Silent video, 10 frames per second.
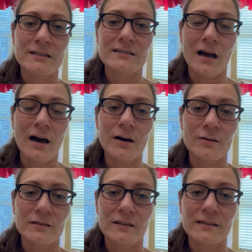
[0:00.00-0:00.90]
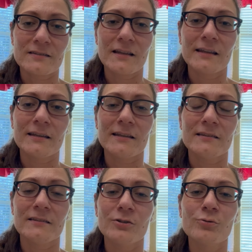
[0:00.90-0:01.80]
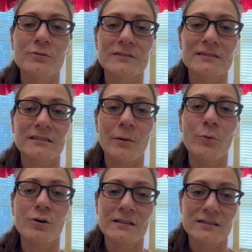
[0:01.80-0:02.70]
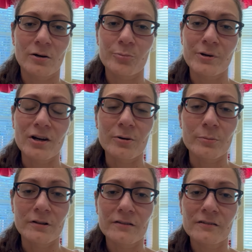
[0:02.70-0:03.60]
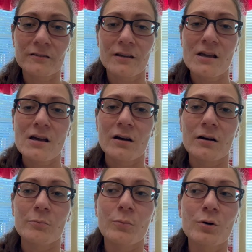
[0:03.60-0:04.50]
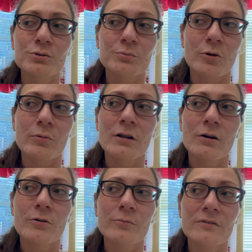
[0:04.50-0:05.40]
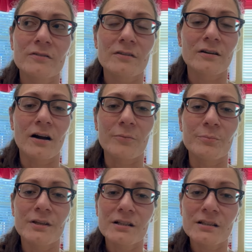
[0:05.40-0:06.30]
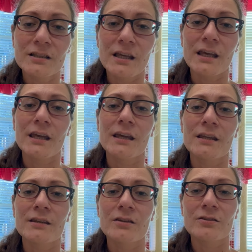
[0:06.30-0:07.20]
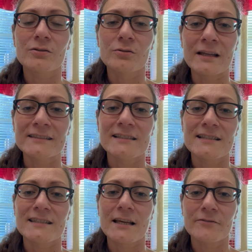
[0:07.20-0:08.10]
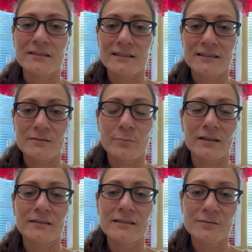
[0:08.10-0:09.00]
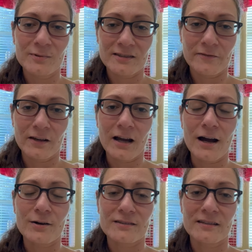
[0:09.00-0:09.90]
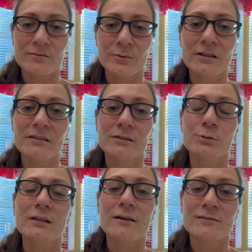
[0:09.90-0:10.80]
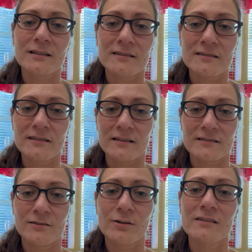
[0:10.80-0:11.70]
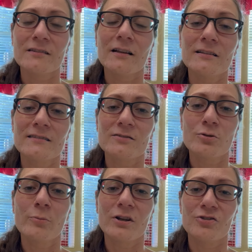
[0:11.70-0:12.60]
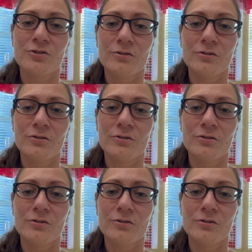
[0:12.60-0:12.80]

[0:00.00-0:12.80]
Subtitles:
this house is that it's newest among its comparables. Most mobile homes are built in 1970s, but this specific house is built in 2006. You can tell it's so much